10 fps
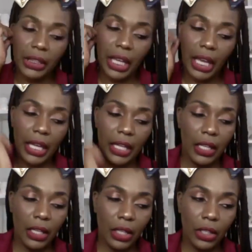that
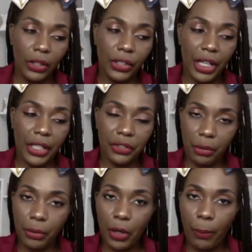your industry will
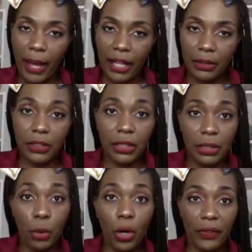go back to
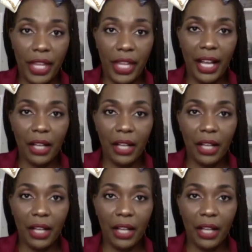more of that now,